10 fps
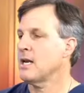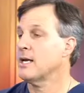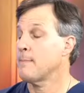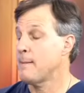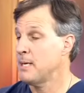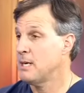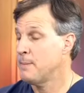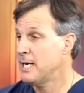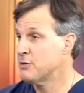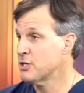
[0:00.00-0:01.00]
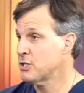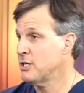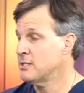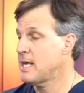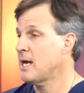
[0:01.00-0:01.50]
I like about being a
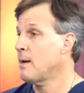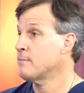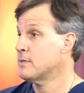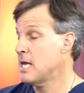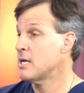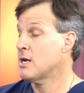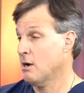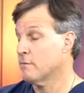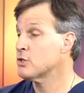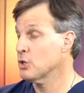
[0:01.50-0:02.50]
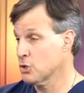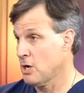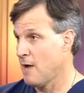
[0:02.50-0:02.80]
pediatrician is that I'm taking care of children,